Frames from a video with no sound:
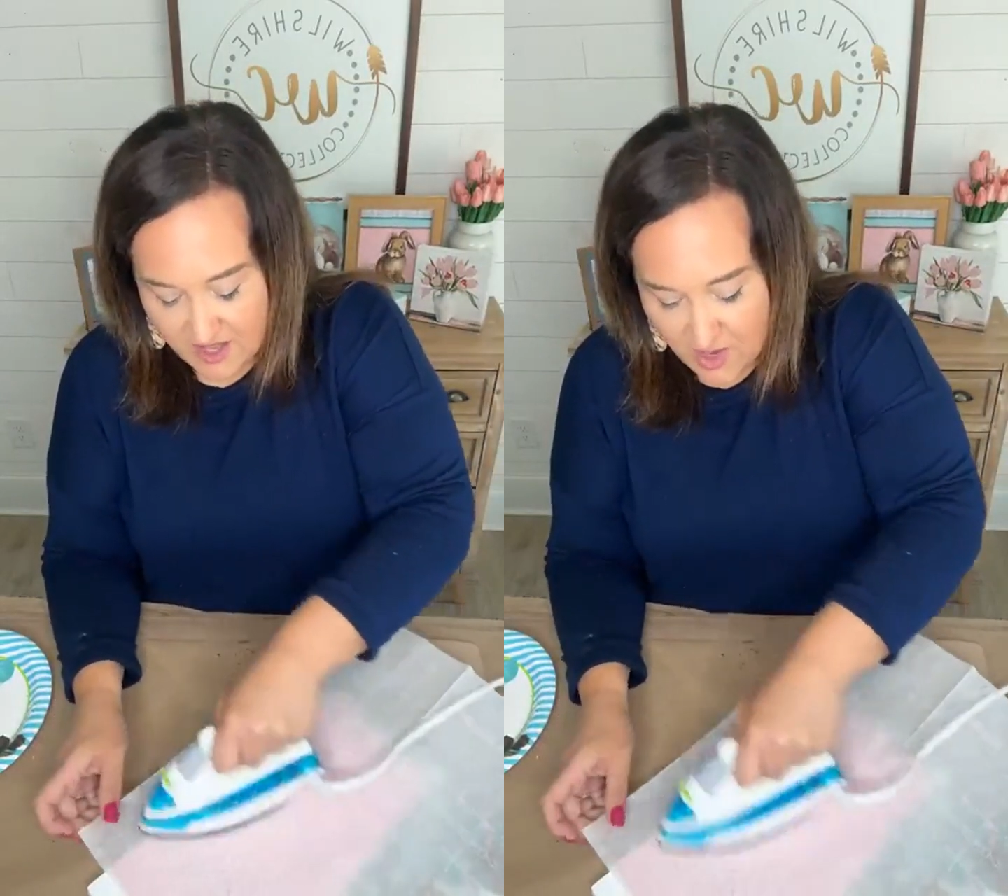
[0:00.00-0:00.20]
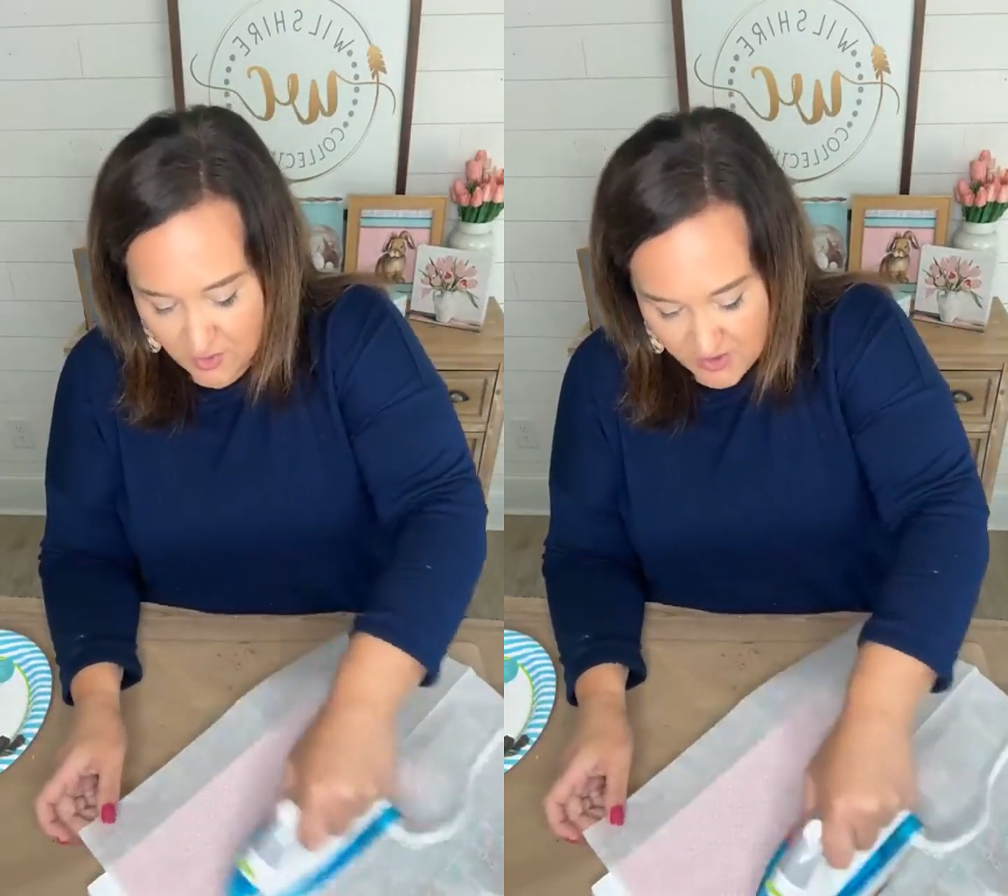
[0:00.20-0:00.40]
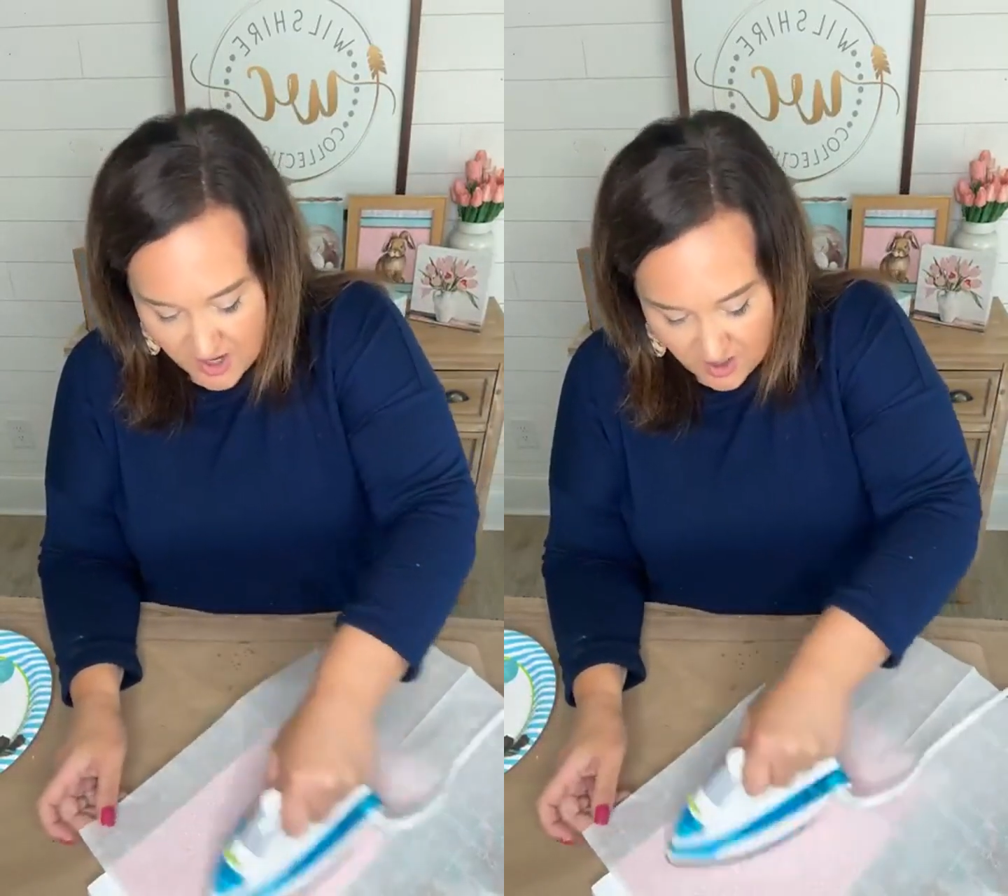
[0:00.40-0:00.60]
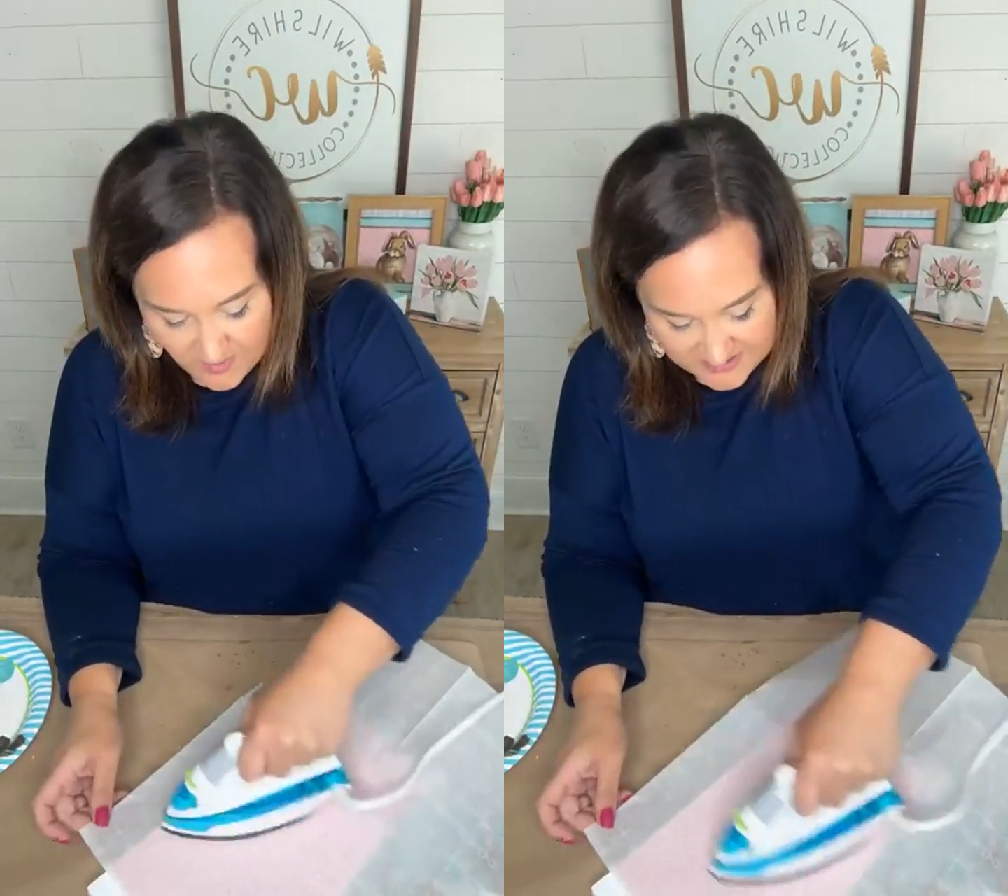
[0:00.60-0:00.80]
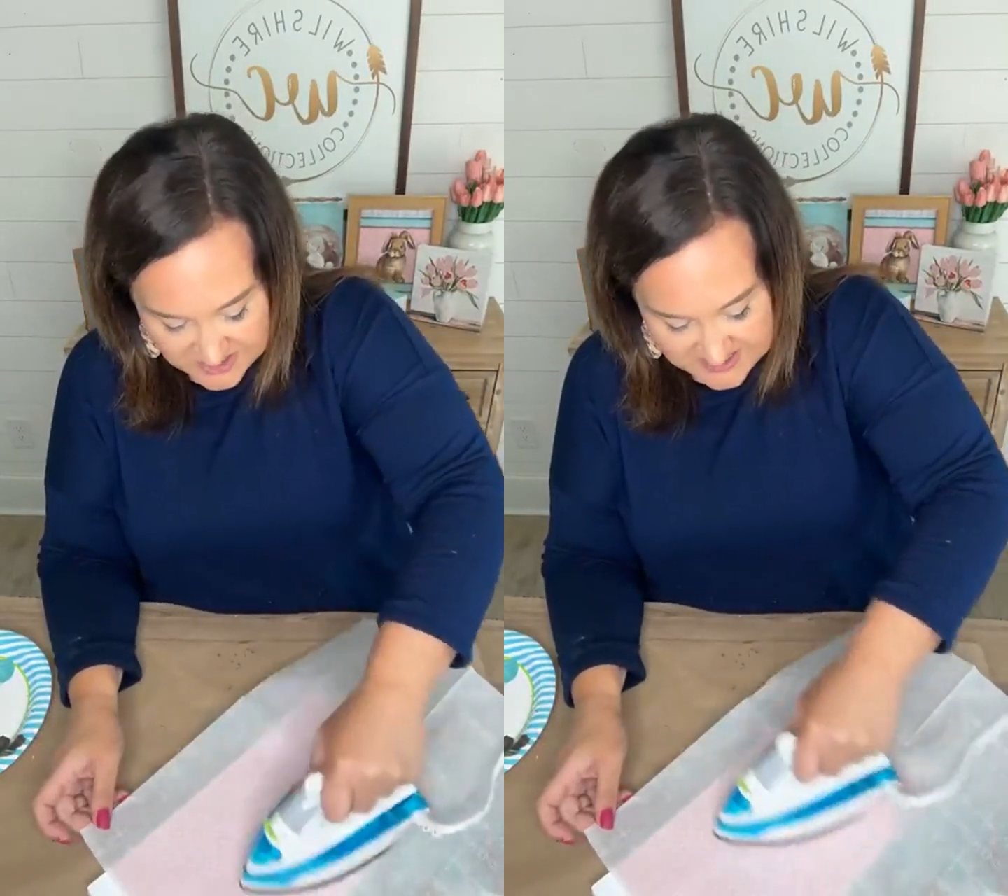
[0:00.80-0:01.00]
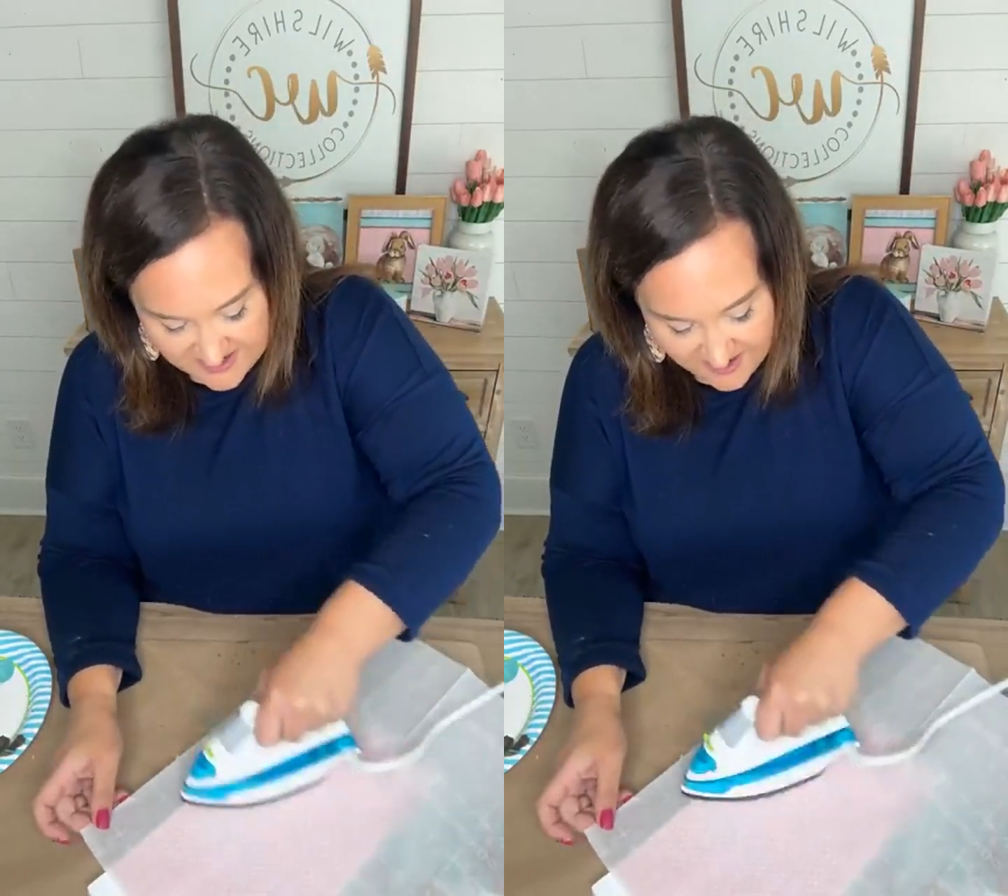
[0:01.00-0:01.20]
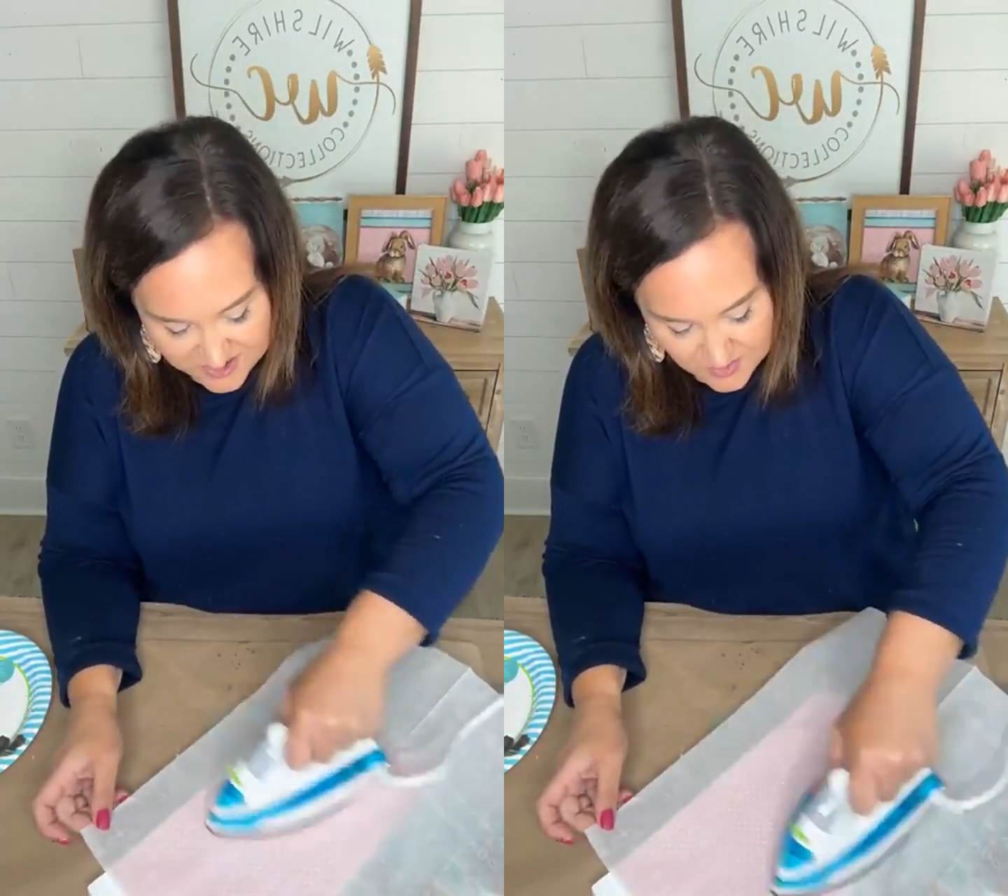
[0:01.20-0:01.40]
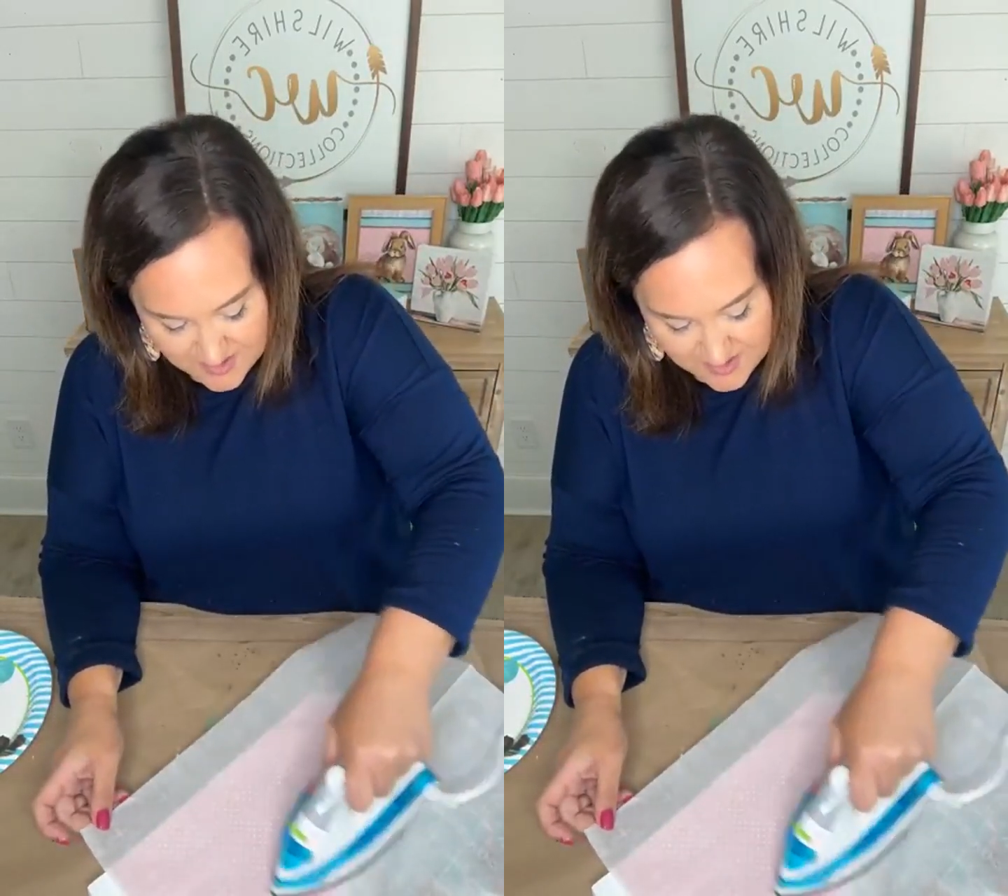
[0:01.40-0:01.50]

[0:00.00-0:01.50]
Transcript: oh no, I just knocked